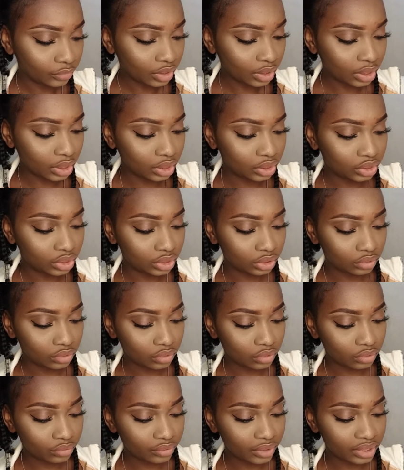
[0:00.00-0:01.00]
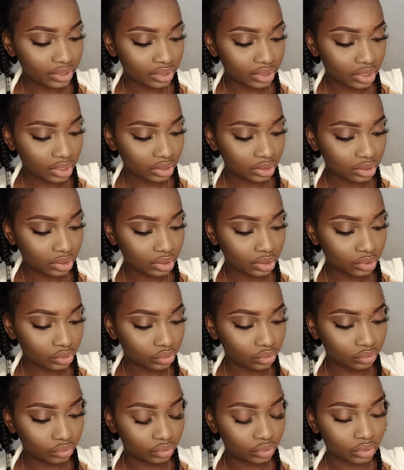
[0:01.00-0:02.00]
itching or redness
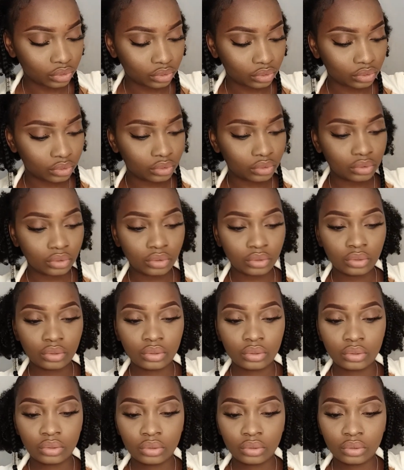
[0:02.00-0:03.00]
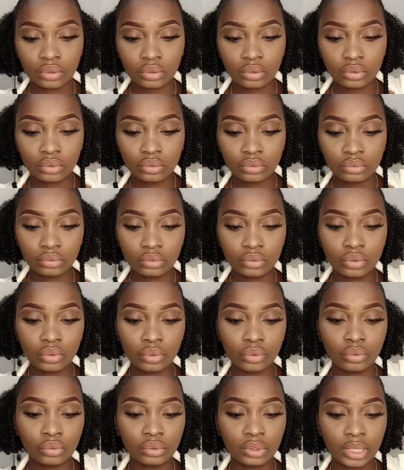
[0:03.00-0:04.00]
should just
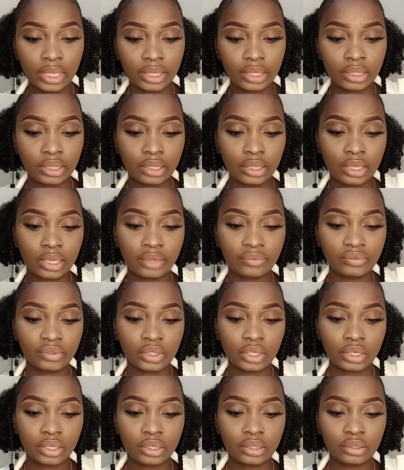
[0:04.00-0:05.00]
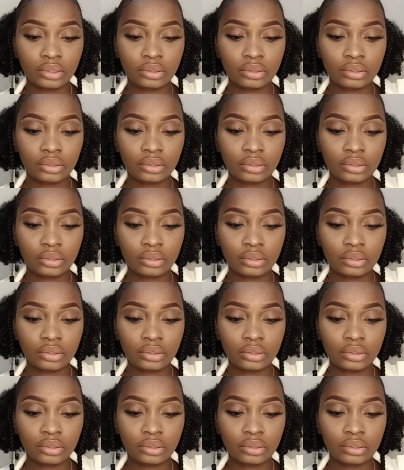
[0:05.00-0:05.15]
go like after,